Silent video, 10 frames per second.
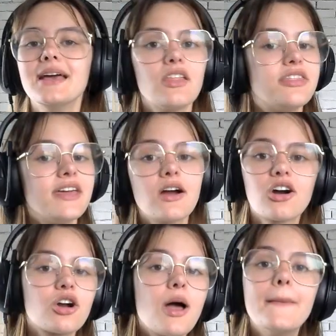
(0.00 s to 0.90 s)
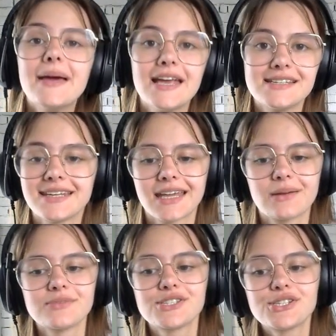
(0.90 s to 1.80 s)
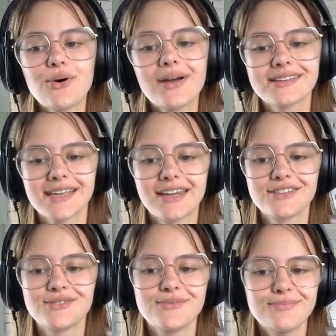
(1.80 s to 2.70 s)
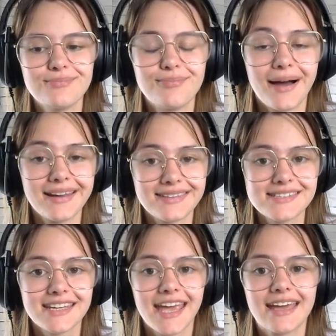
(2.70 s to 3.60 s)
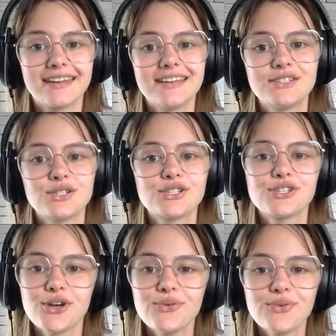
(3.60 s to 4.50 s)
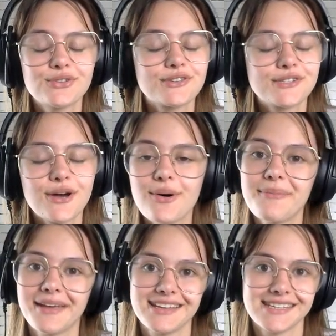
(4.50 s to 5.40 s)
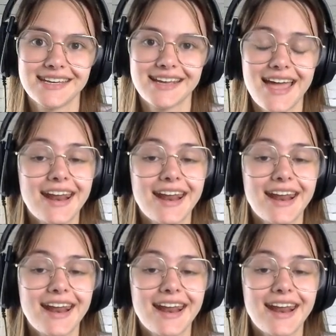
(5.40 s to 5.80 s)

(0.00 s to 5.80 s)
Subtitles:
they are amazing, and I'm so excited to buy this again. It's just so amazing, and